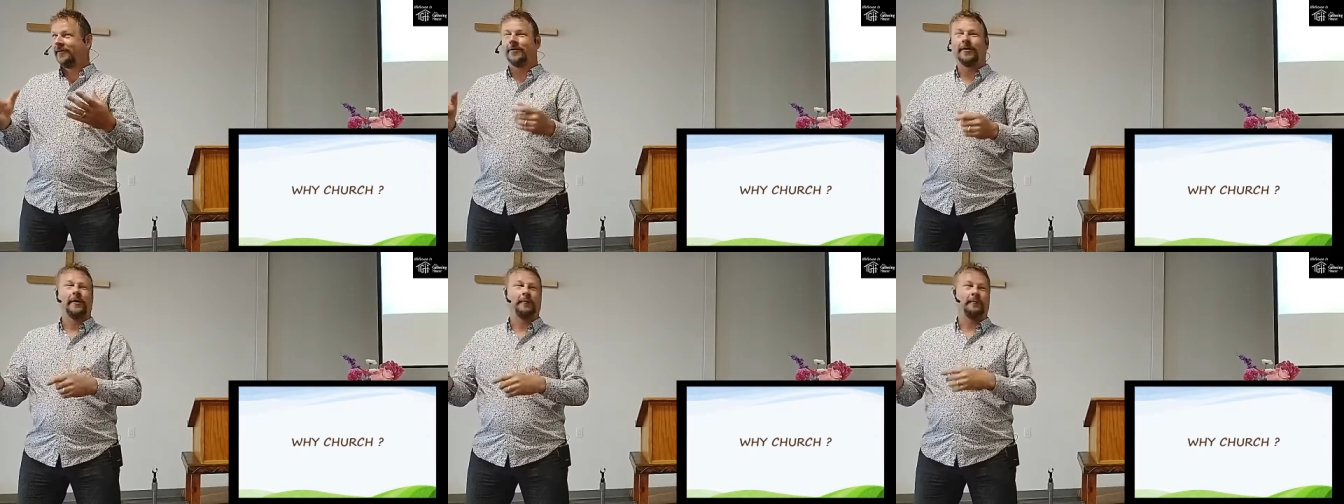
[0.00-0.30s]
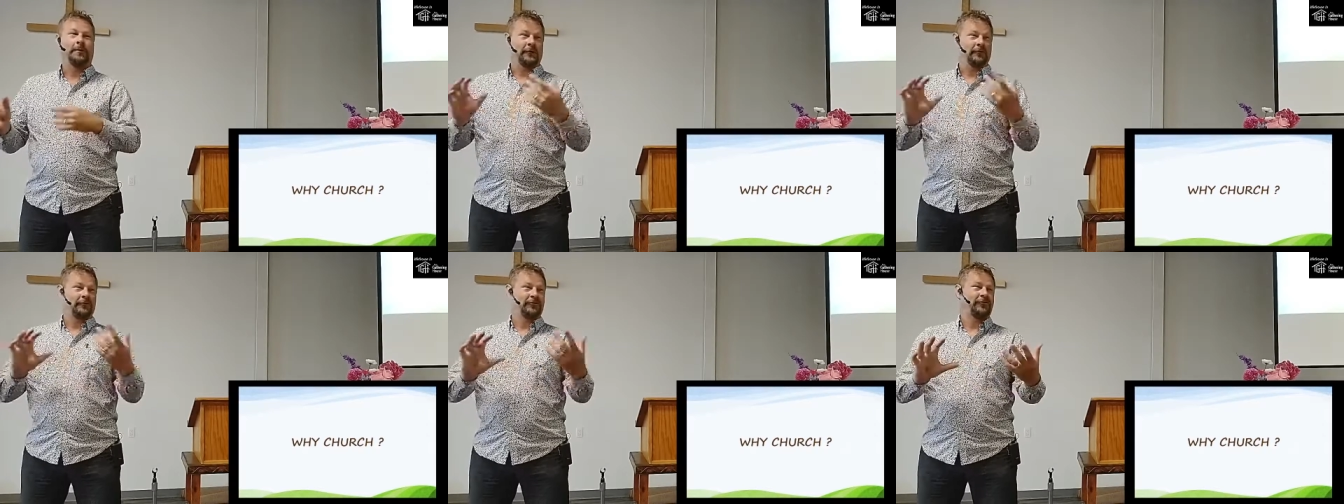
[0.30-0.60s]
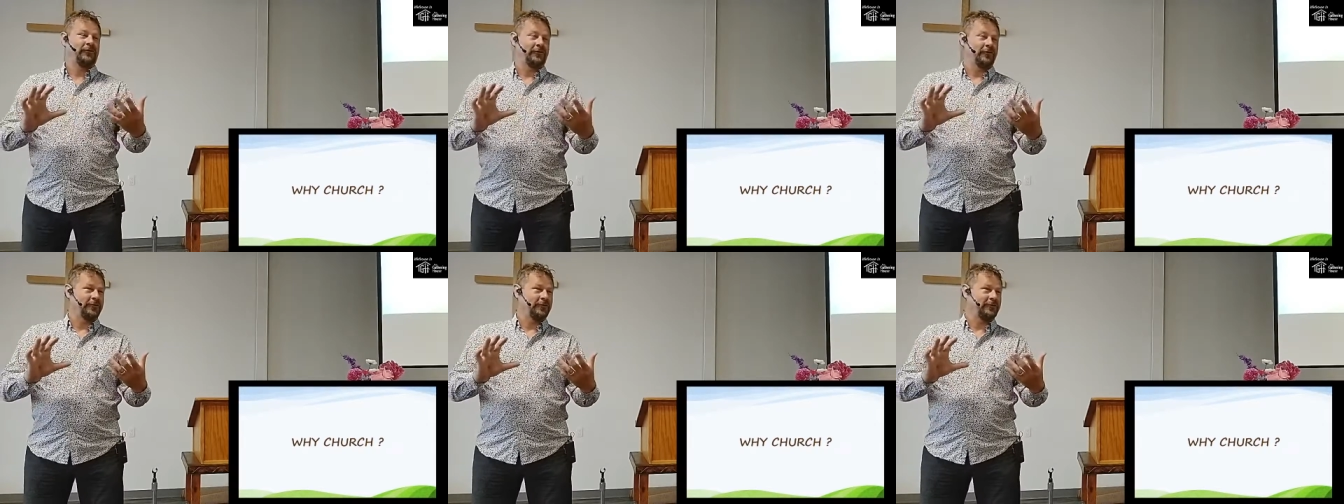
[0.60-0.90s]
about
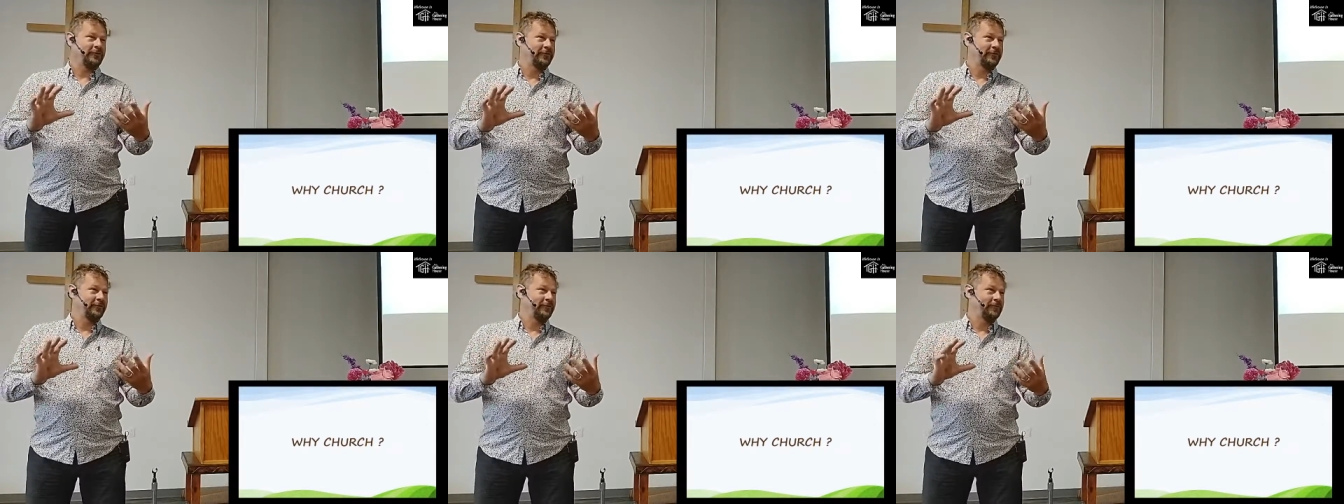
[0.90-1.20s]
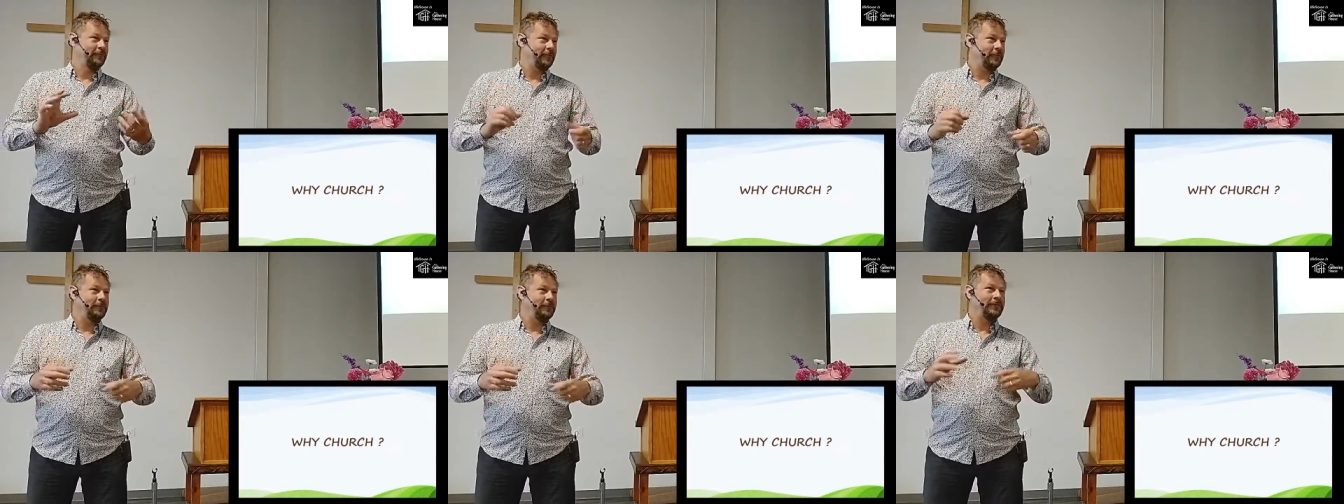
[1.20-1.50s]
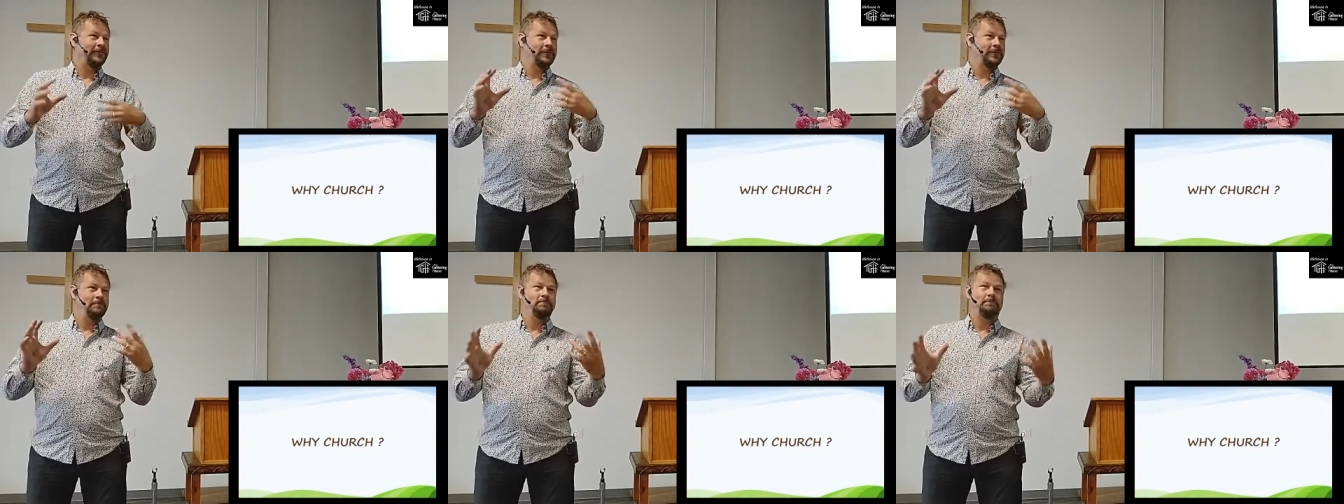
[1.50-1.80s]
church? What
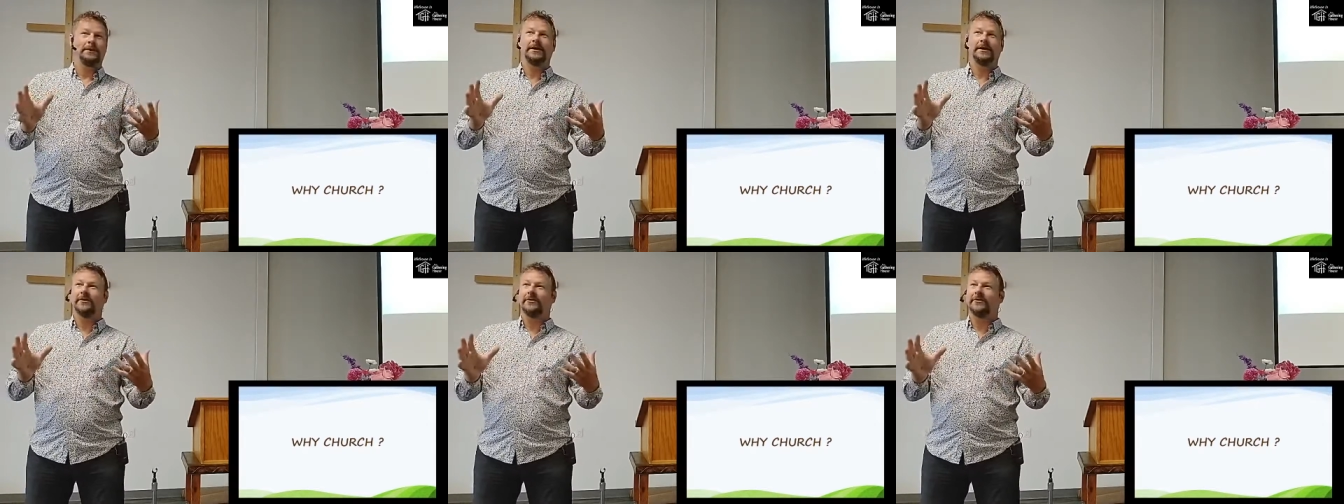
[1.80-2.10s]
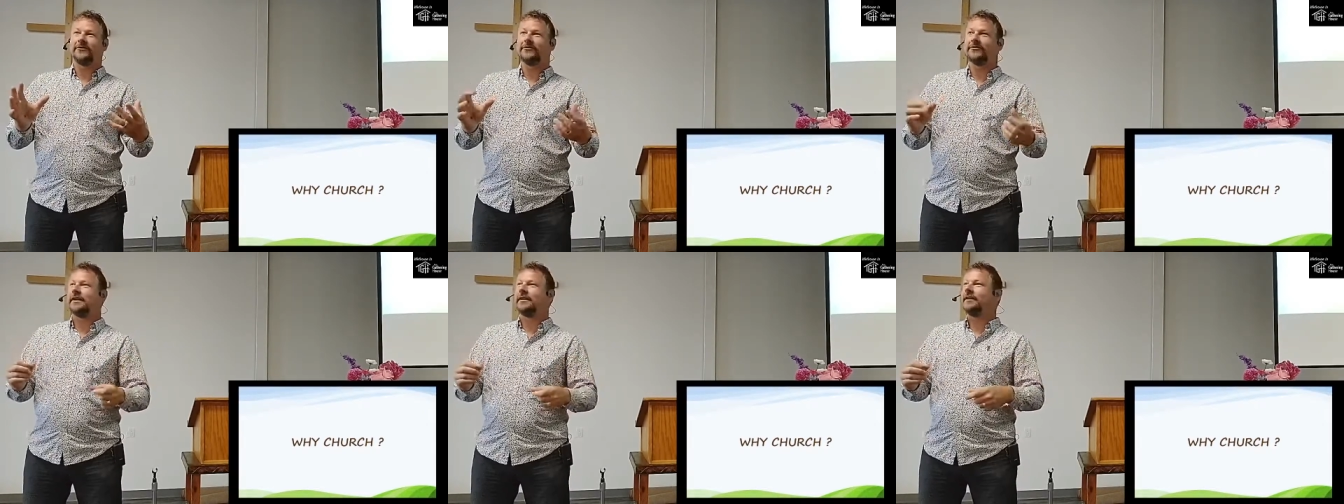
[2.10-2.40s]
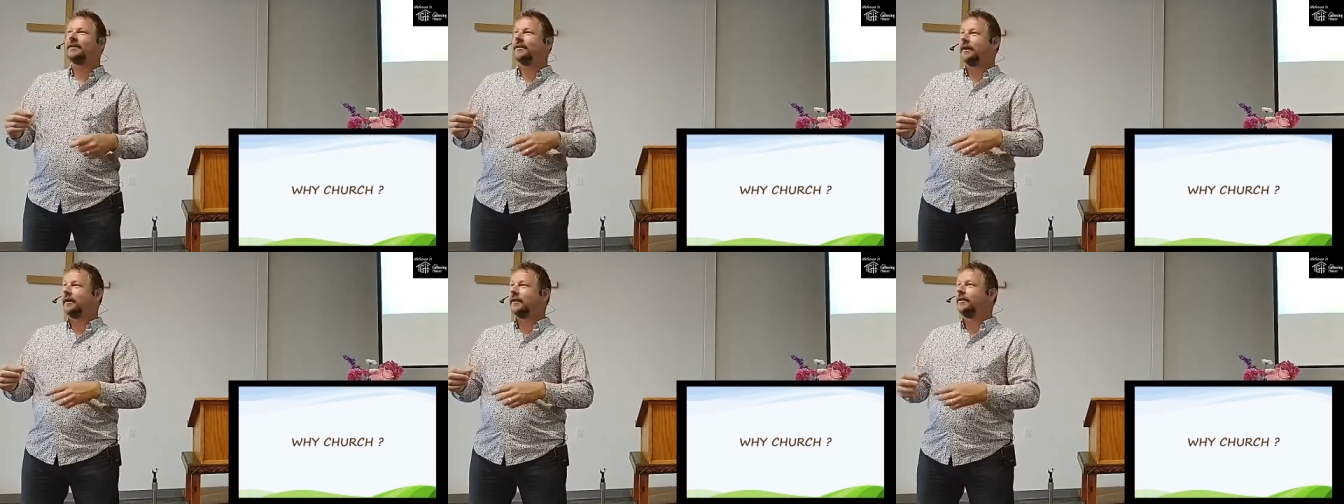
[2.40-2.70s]
was the biggest
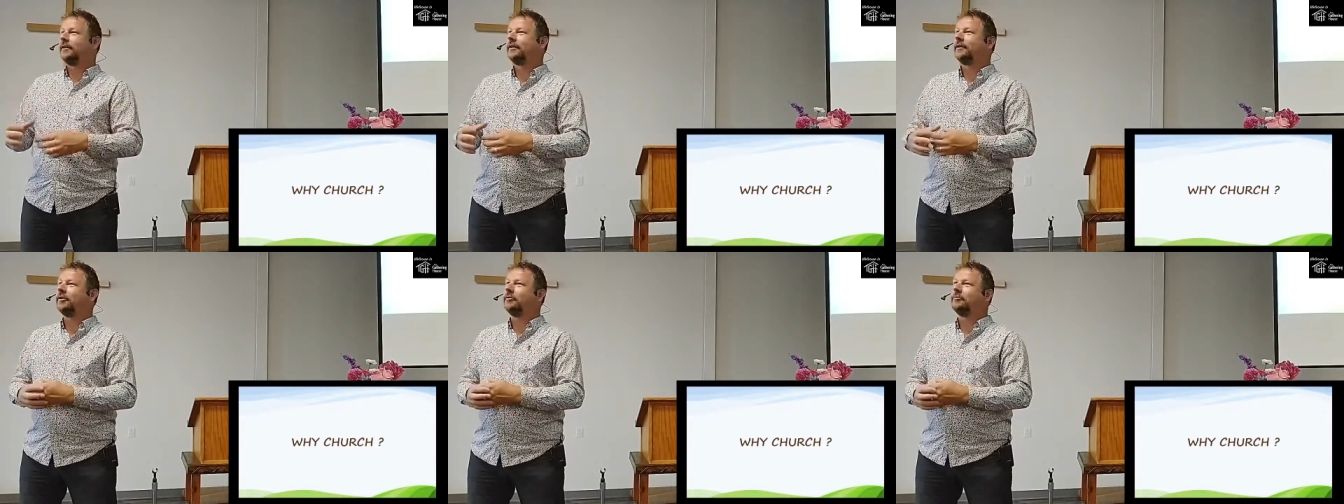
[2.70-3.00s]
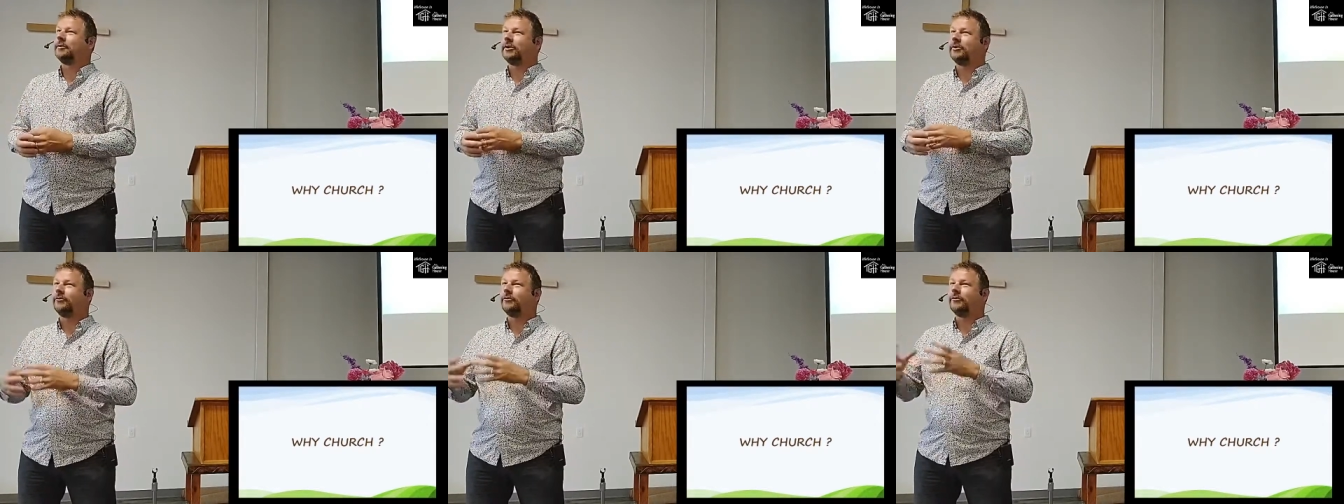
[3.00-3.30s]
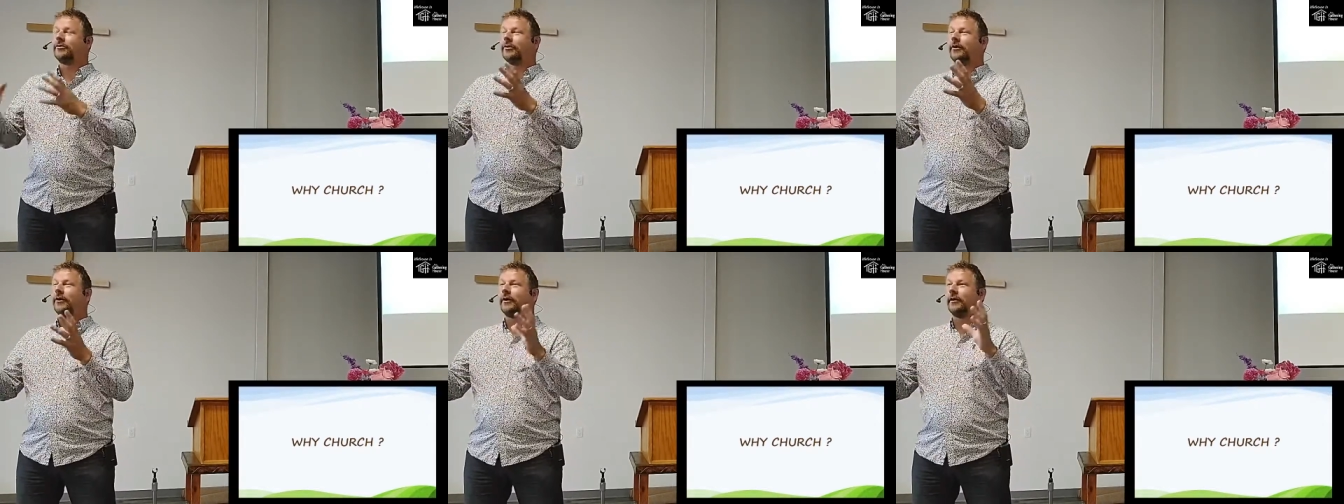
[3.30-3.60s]
thing that, you know, when you
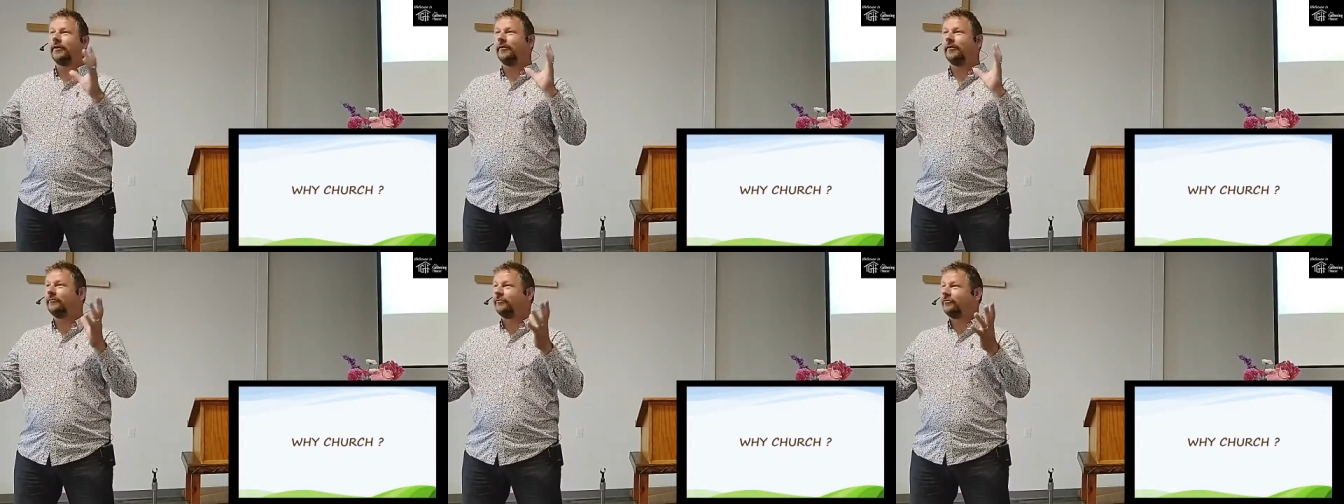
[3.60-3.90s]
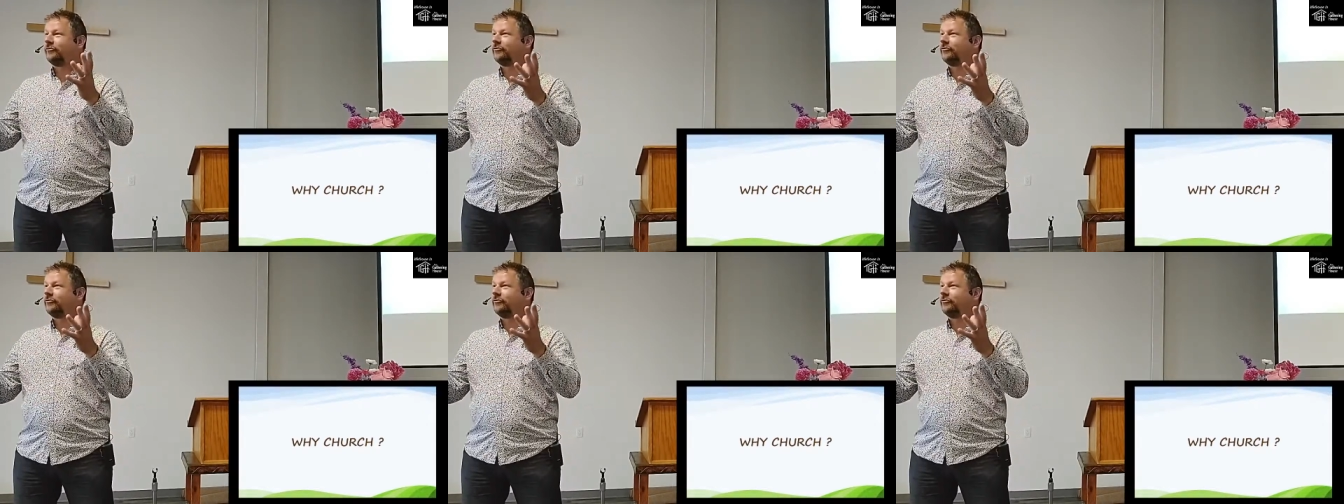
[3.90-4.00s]
thought of